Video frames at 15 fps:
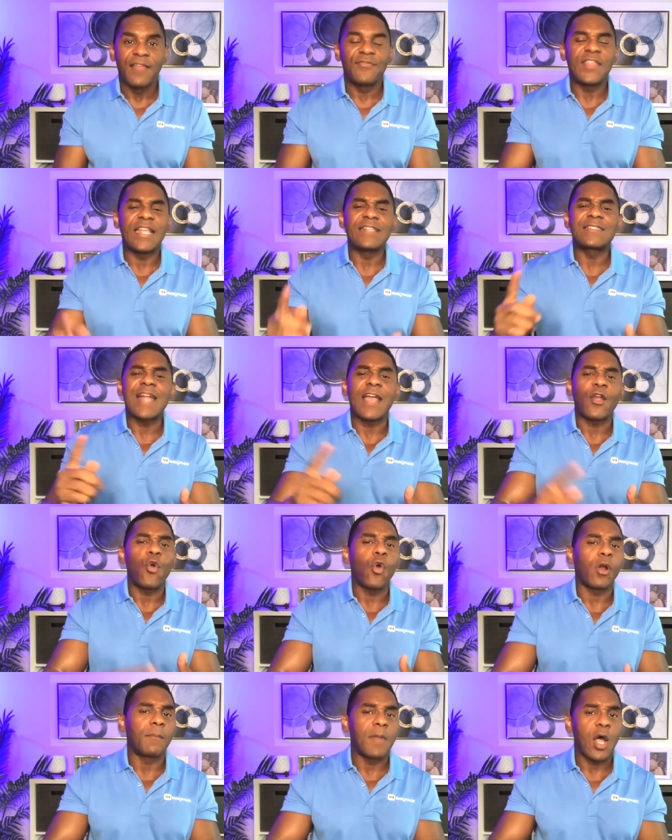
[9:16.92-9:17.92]
Things like
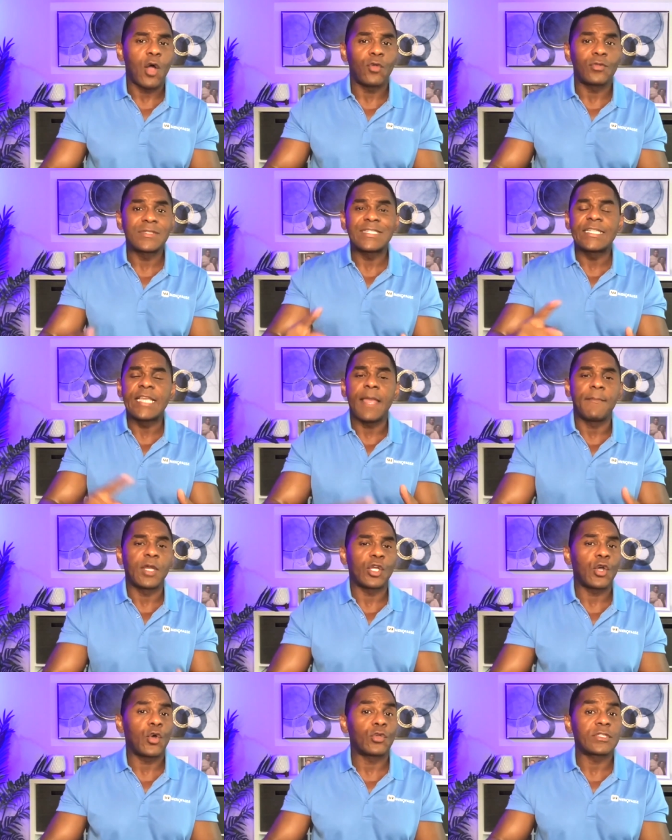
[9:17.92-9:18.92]
hormones,
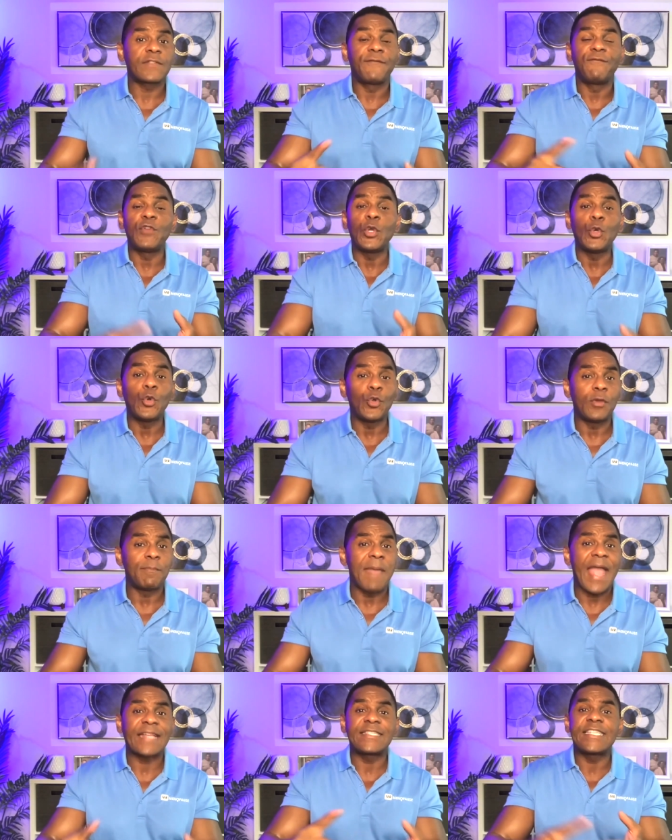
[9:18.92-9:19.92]
chemicals, food,
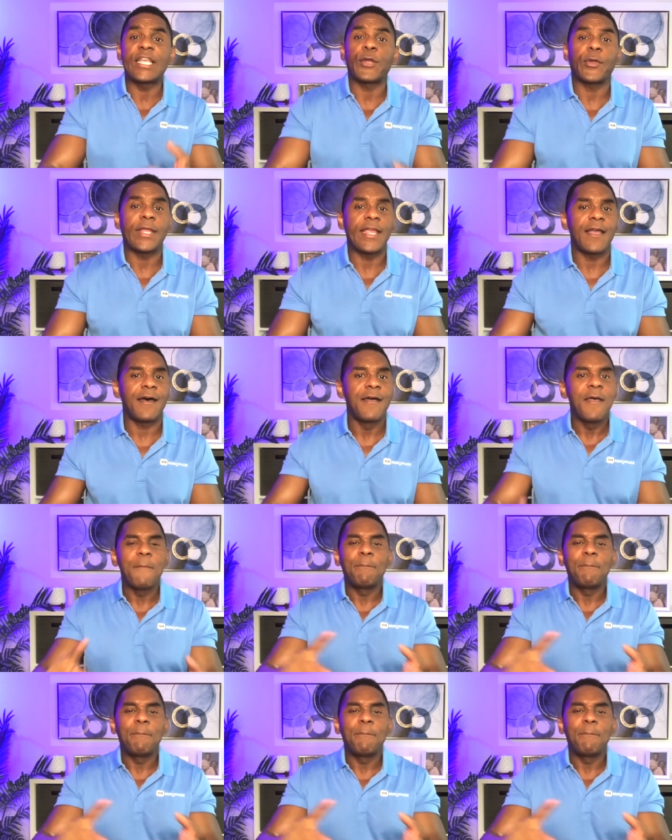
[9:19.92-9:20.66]
bacteria,